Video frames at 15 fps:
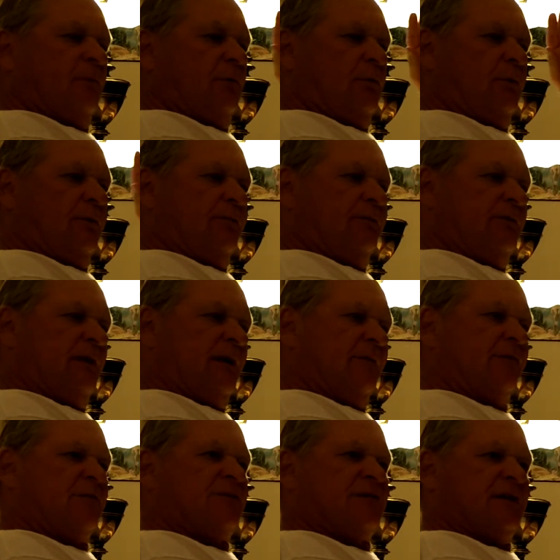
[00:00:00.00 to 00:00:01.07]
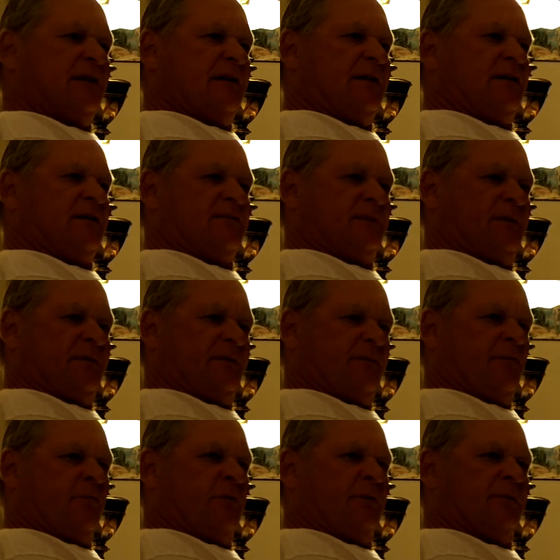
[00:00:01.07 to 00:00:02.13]
we've never seen this
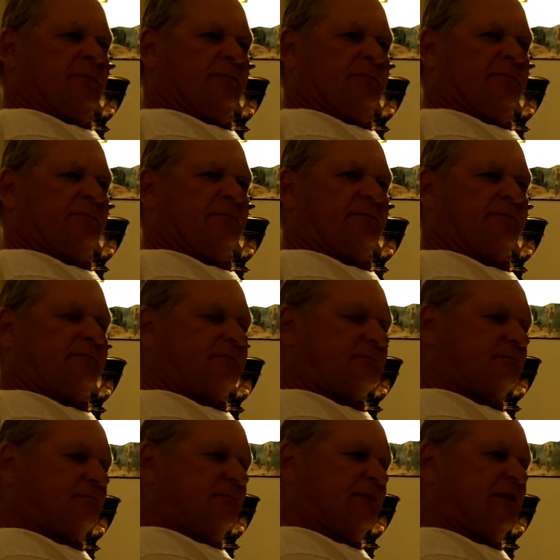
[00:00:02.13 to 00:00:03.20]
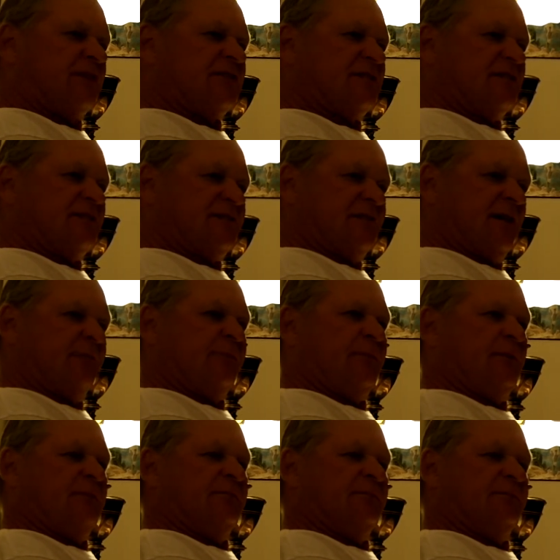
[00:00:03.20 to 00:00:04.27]
before. This is
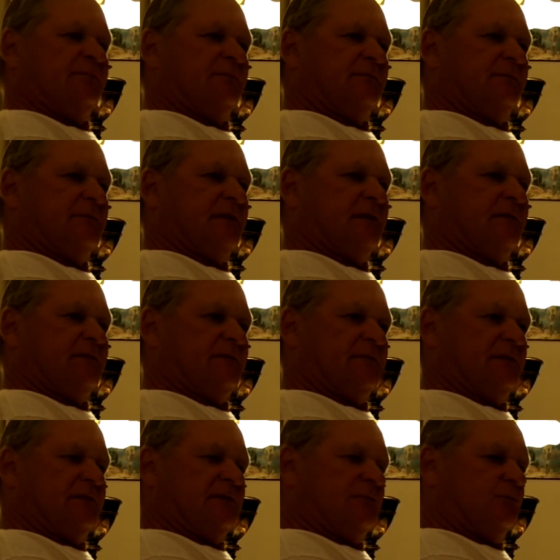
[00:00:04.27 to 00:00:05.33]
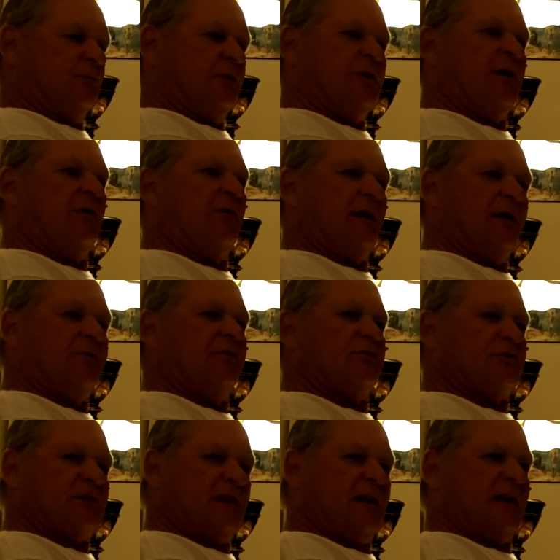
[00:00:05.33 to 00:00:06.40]
something that we don't
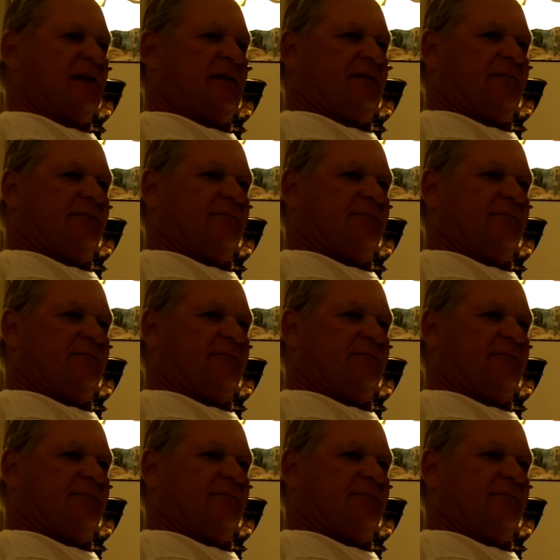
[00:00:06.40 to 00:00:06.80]
understand.